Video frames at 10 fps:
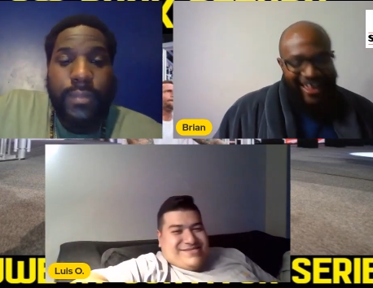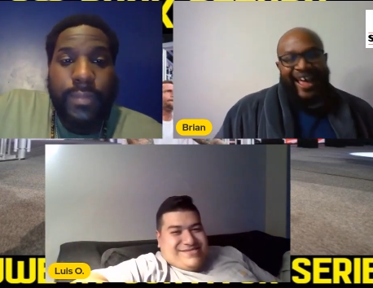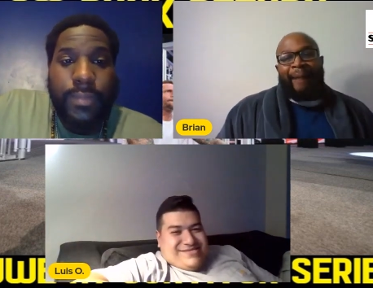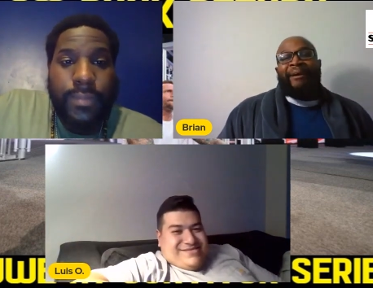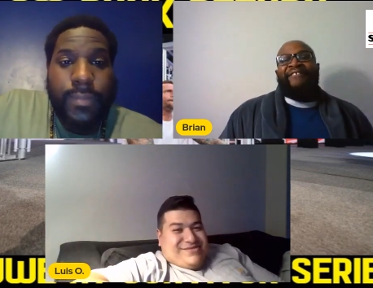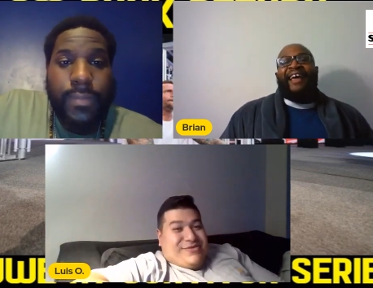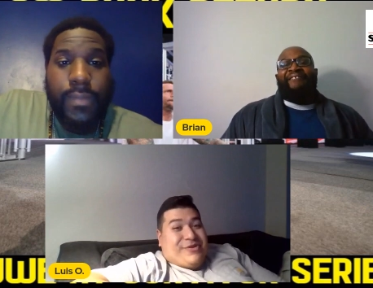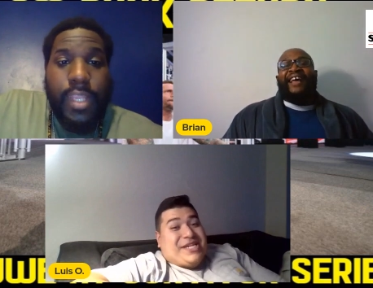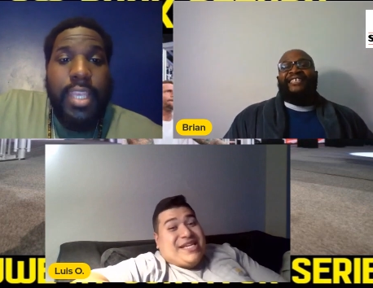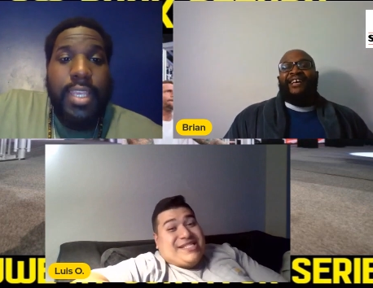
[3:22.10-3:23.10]
Speaker 1: I mean, that, or
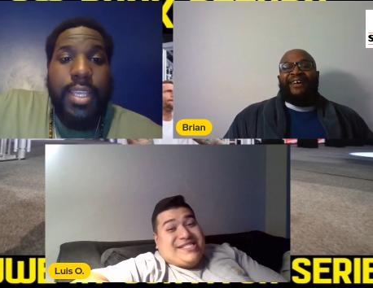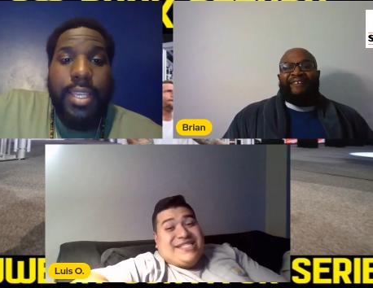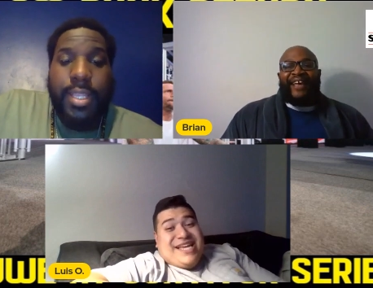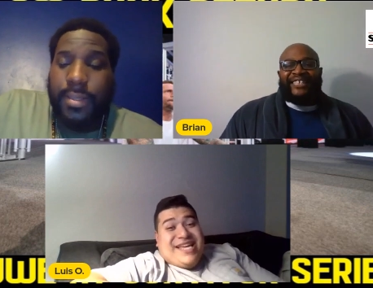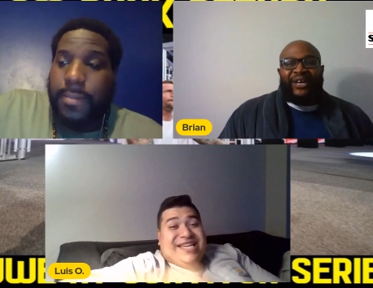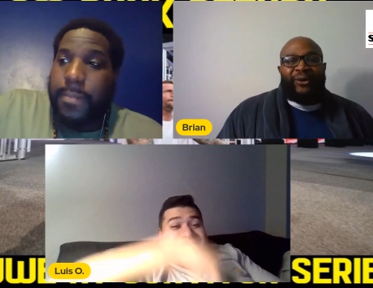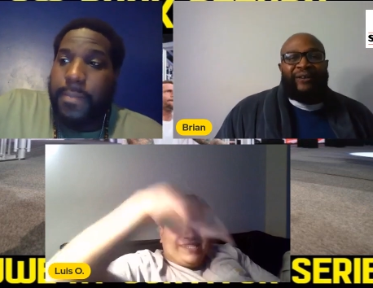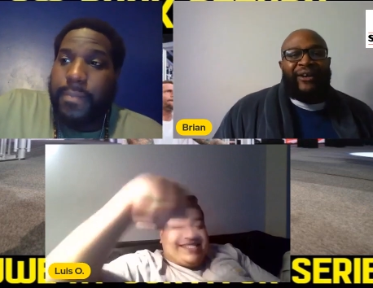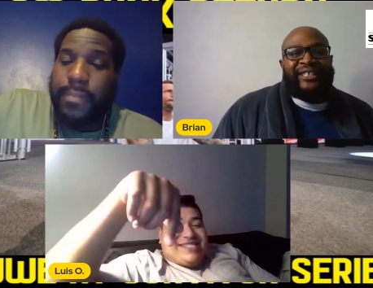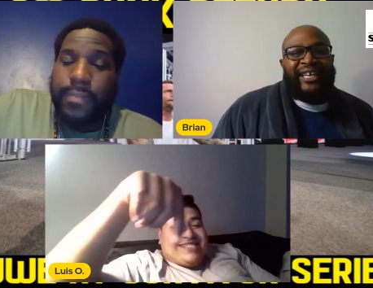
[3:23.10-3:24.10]
he gets the, t- gets
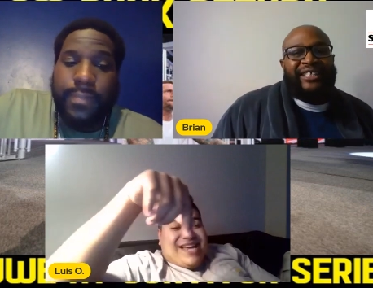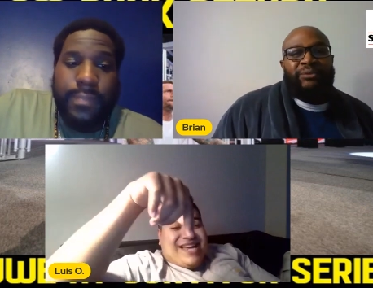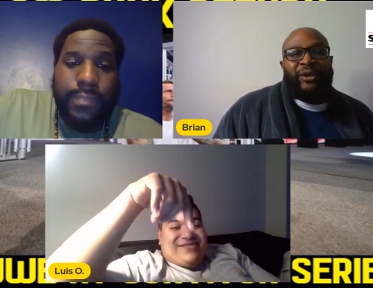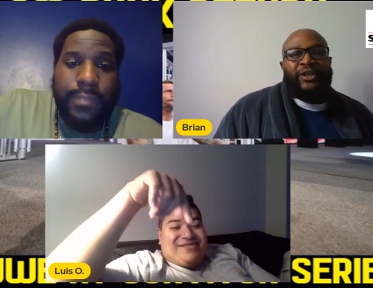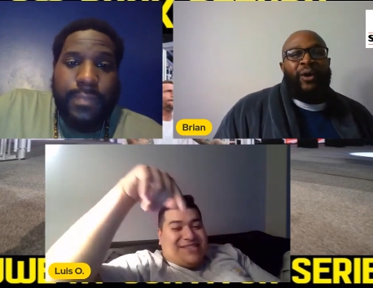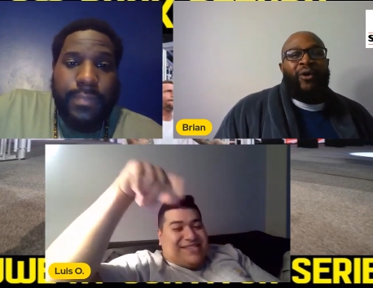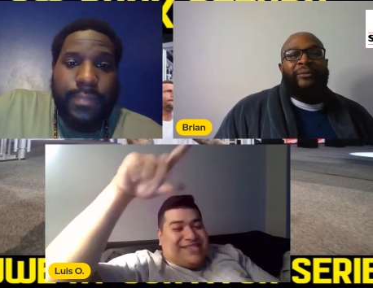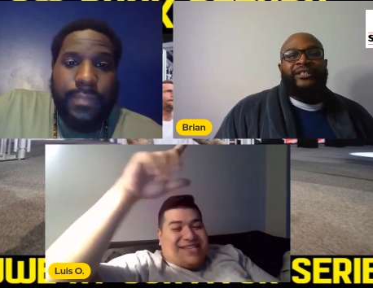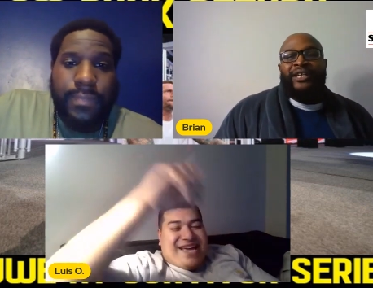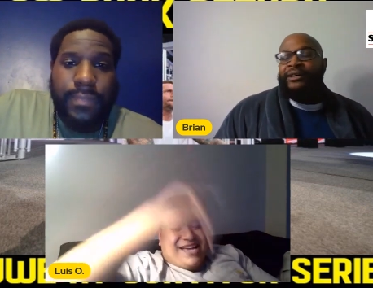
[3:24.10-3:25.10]
the title and then the
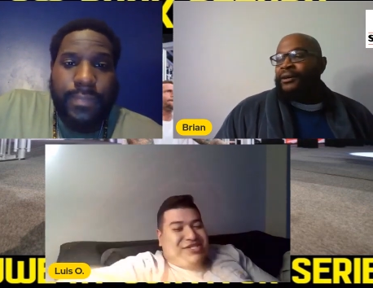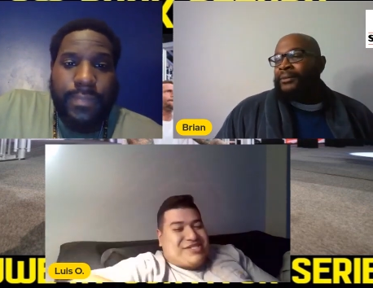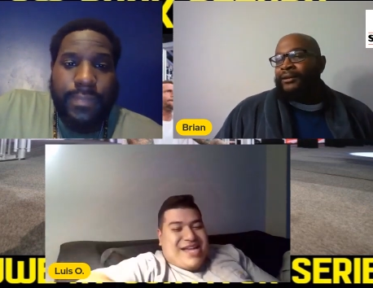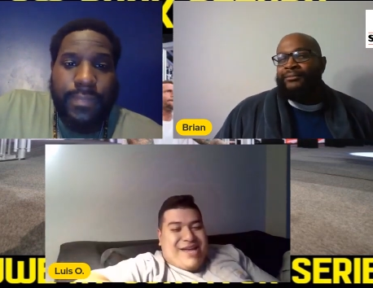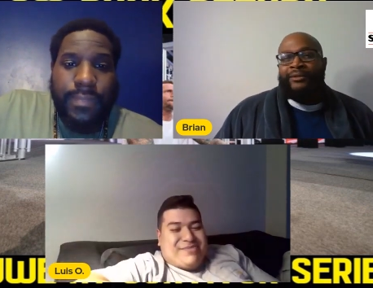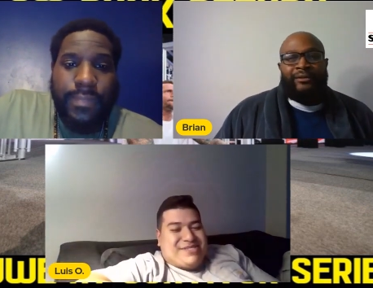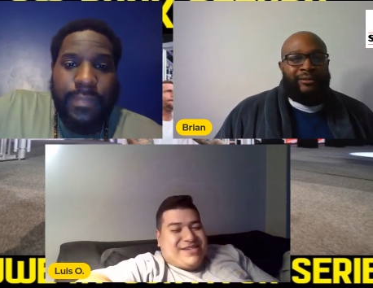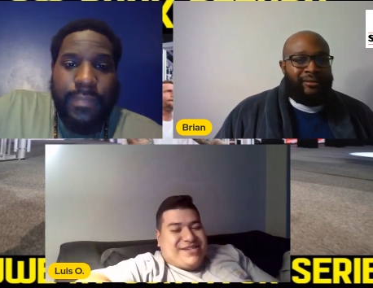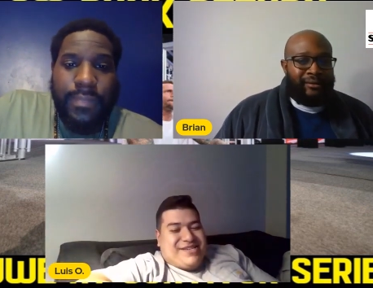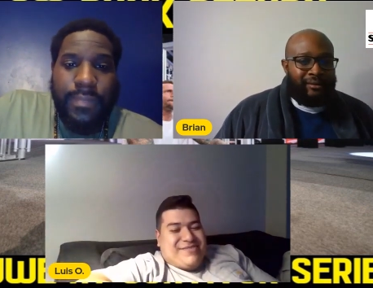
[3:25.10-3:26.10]
cash in happens
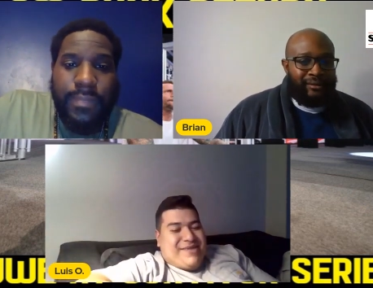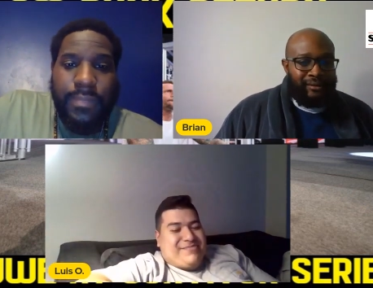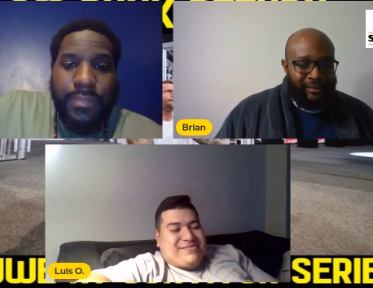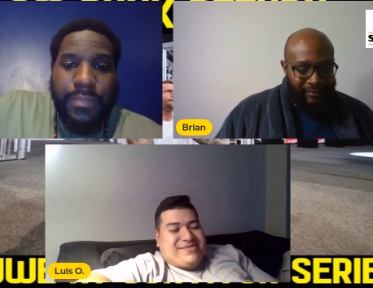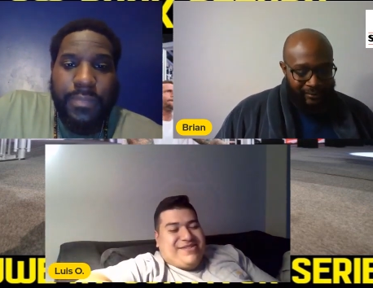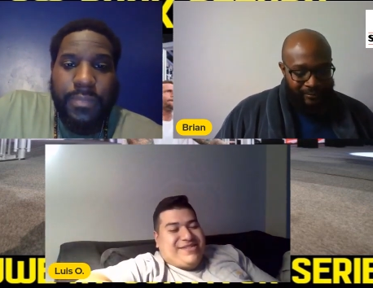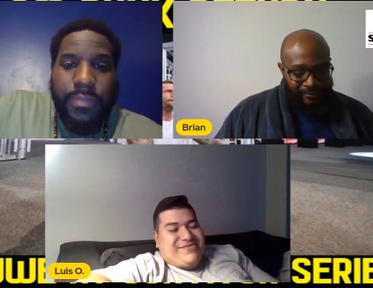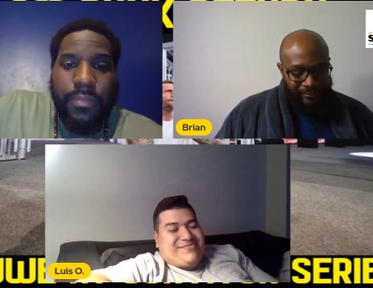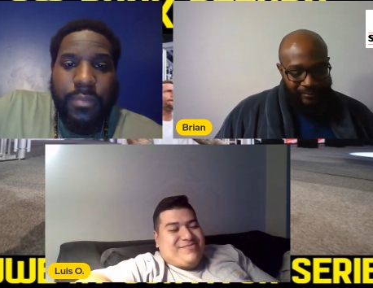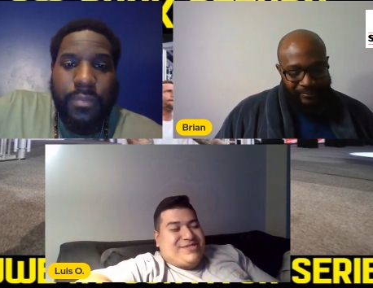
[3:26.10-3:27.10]
on him. I'm sorry, that
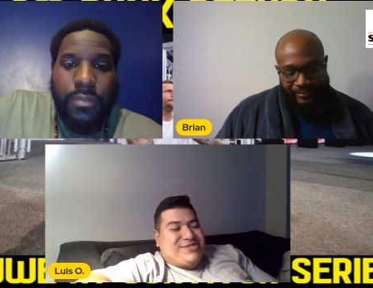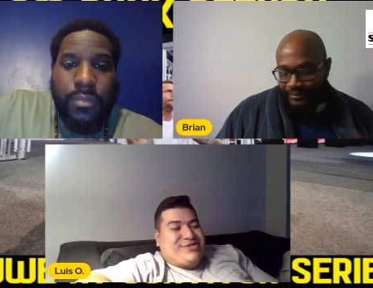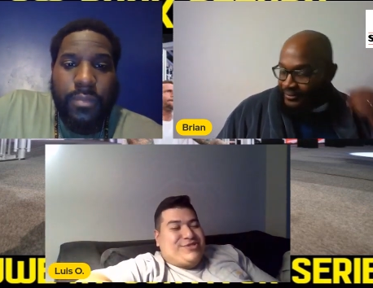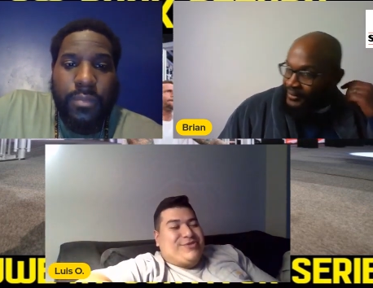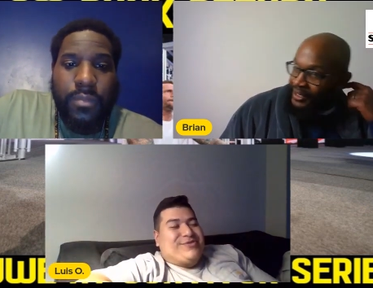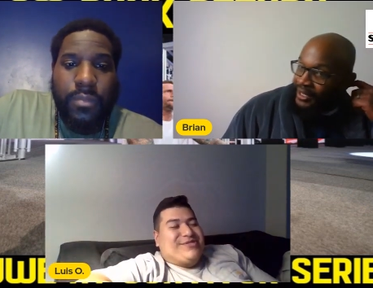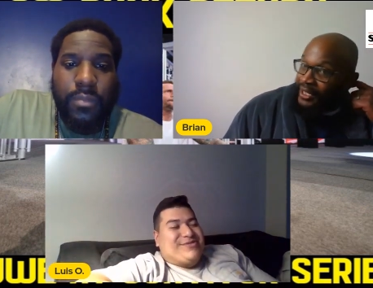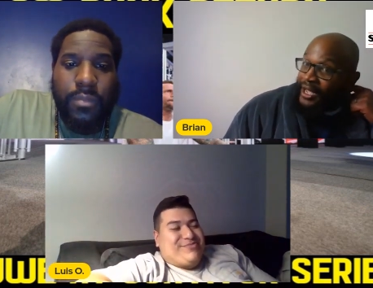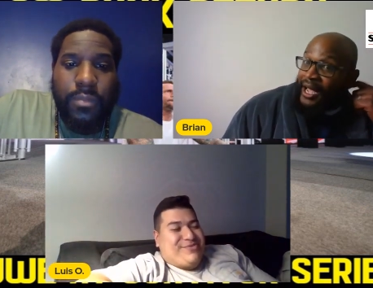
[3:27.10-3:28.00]
would be so disappointing.